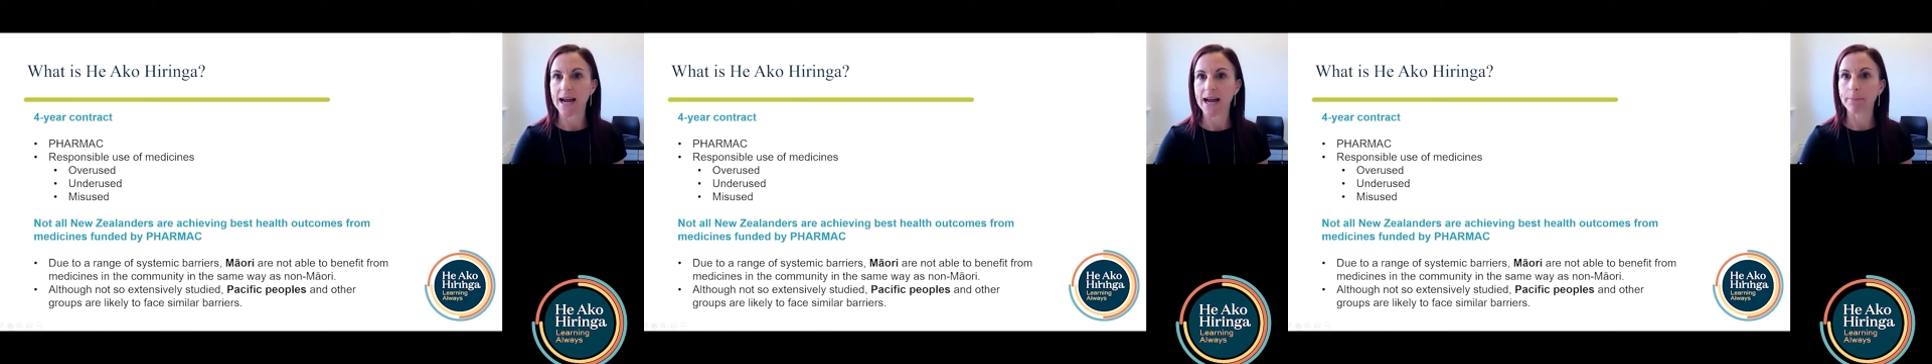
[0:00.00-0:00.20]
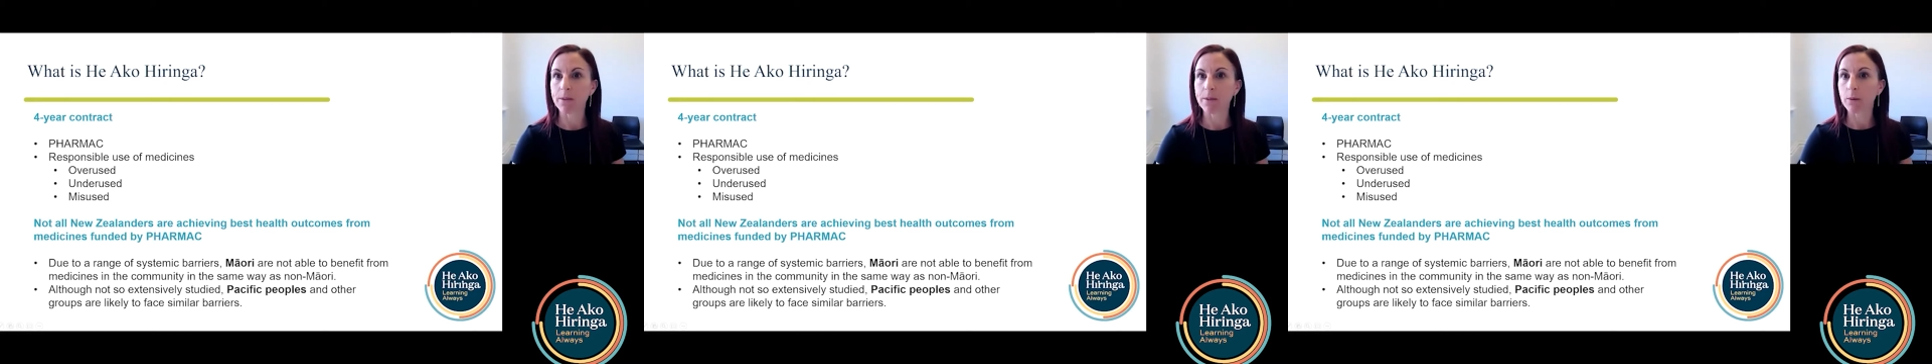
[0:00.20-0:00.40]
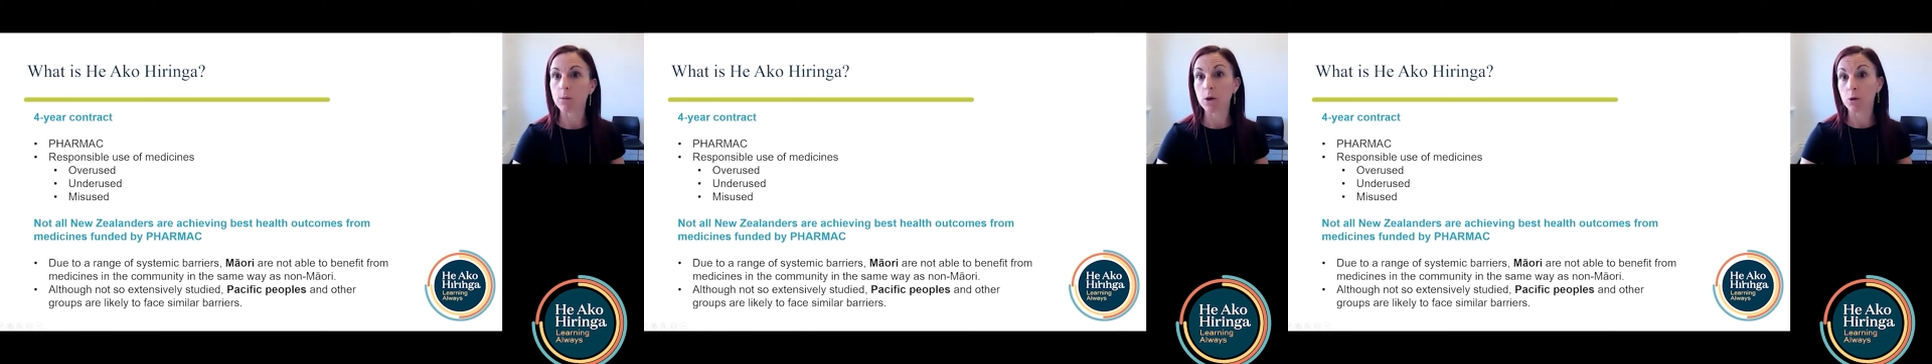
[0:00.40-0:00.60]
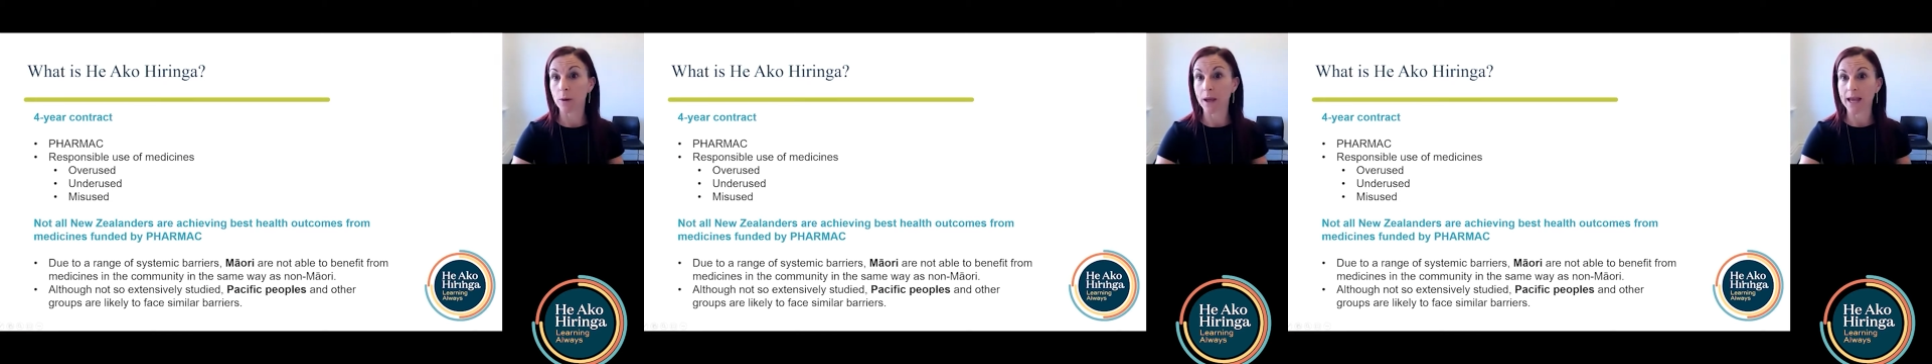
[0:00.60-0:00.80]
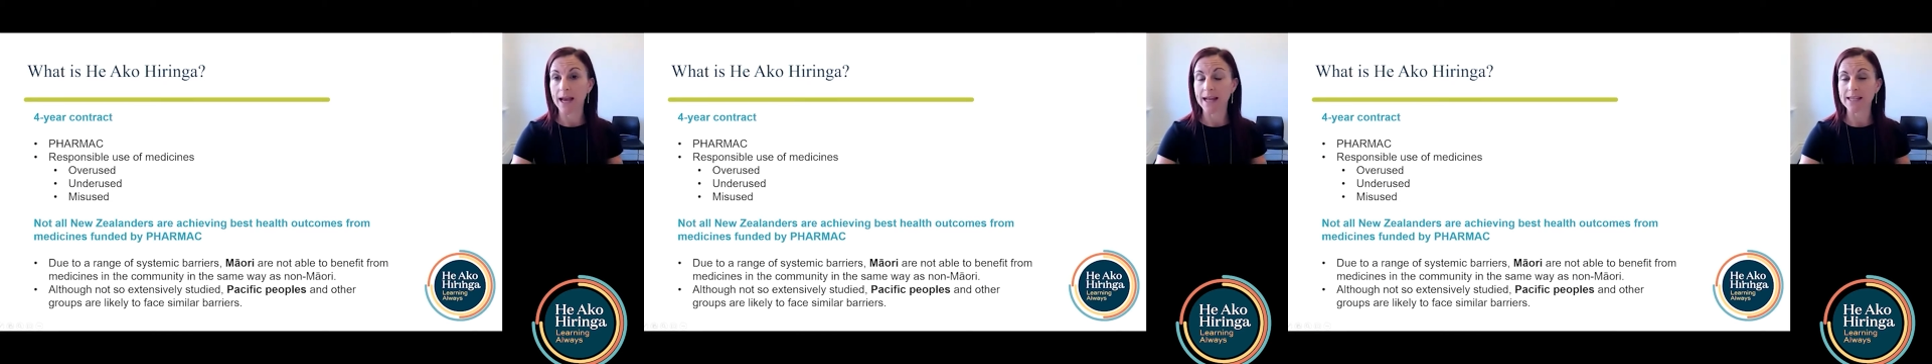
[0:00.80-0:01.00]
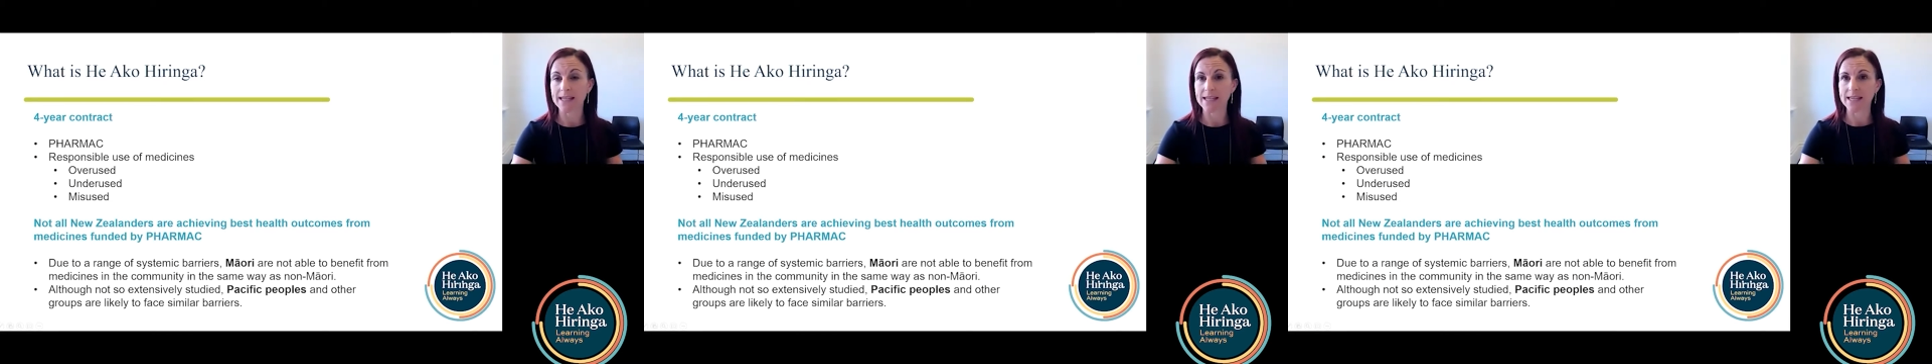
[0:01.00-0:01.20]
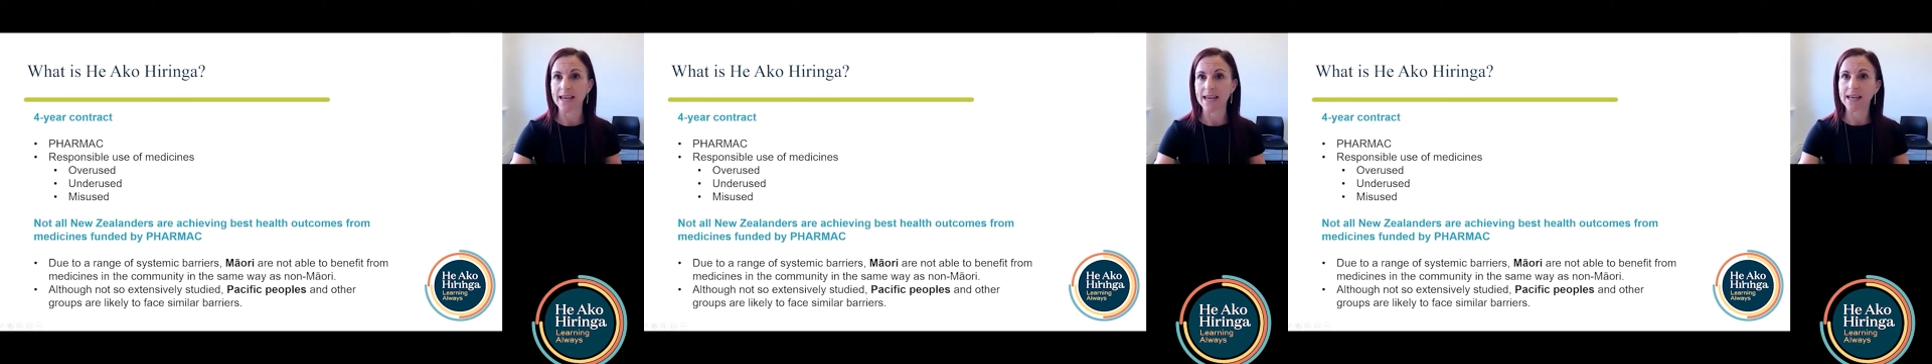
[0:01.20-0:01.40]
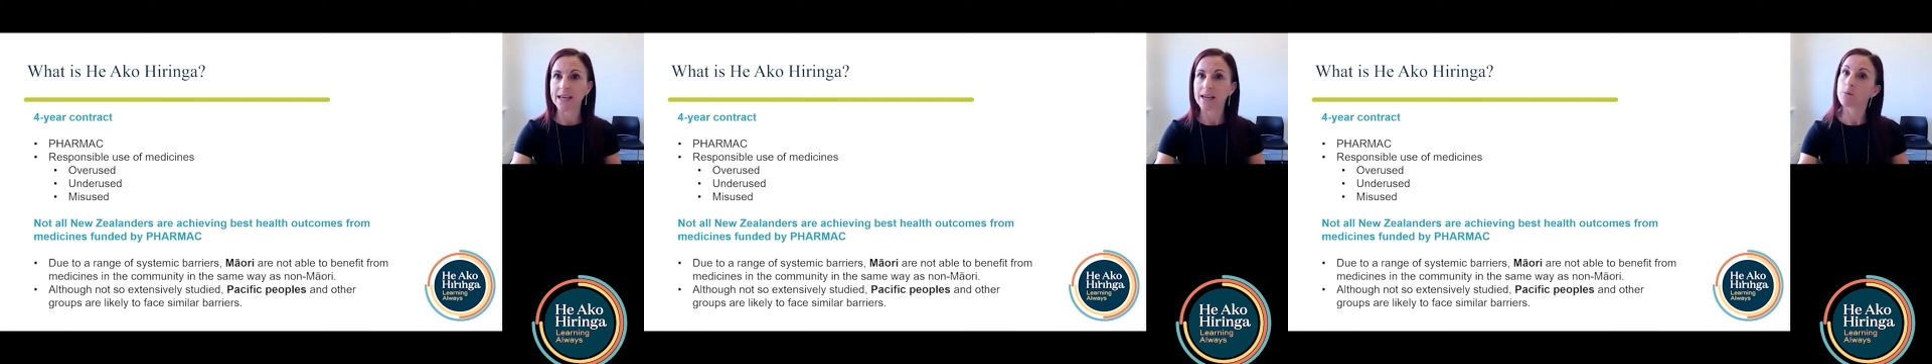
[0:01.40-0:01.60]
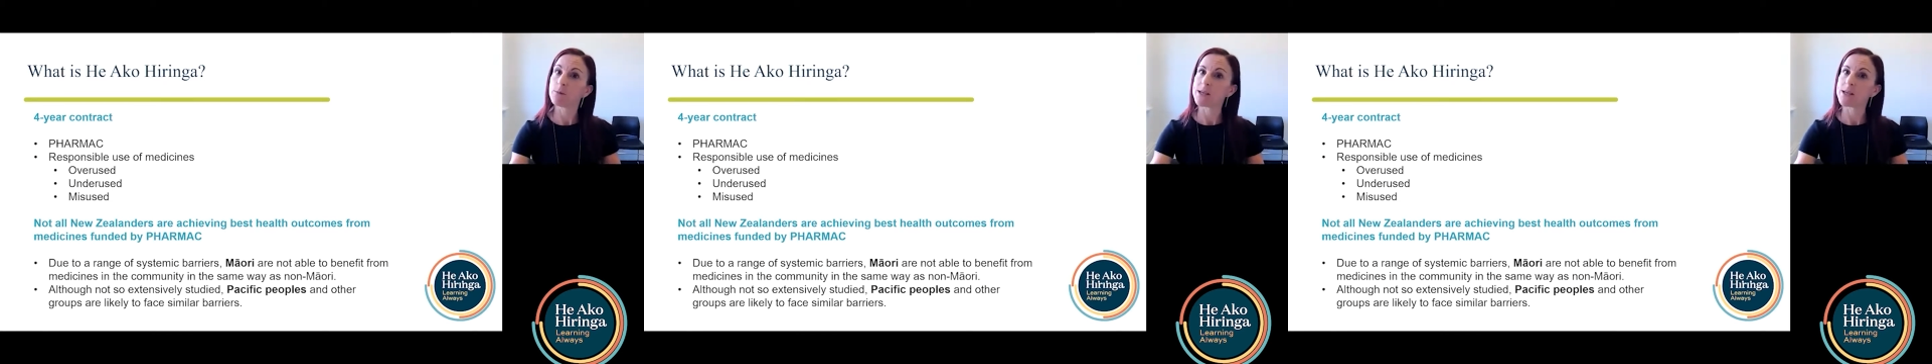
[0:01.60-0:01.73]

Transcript: that we'll be undertaking, and